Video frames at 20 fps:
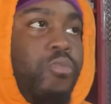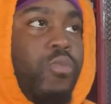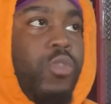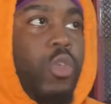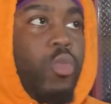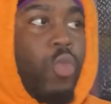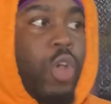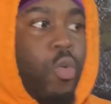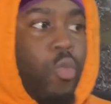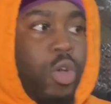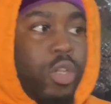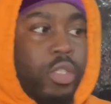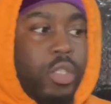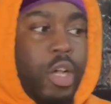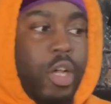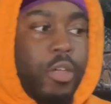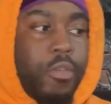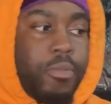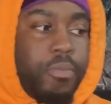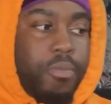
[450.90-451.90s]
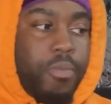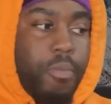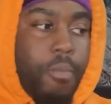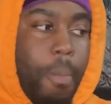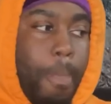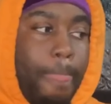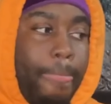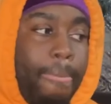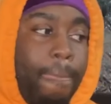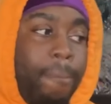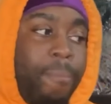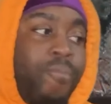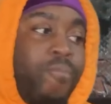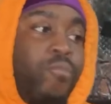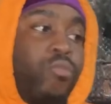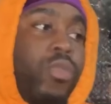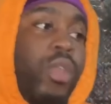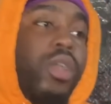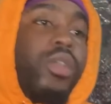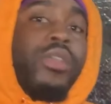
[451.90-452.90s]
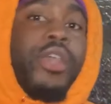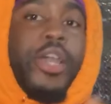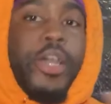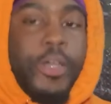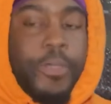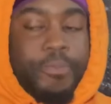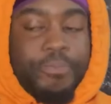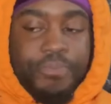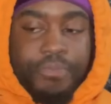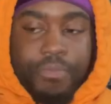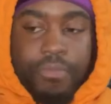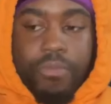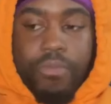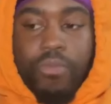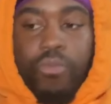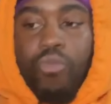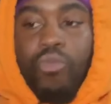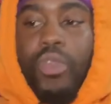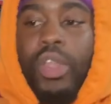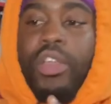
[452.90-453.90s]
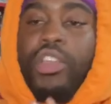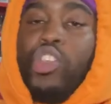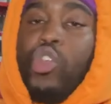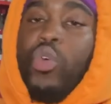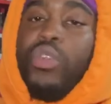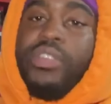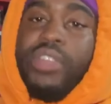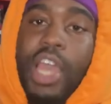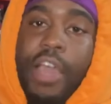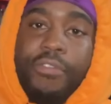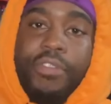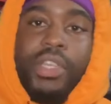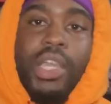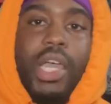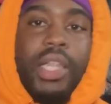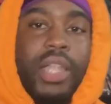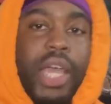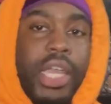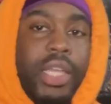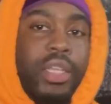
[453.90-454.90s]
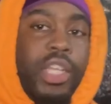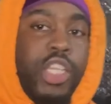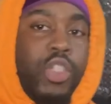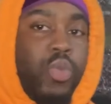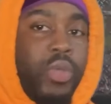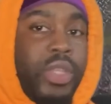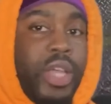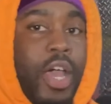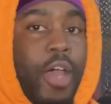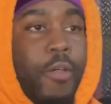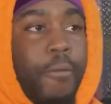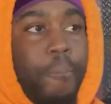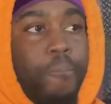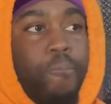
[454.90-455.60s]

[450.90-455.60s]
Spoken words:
Where was I? Yeah, you'll definitely get light leaks with that.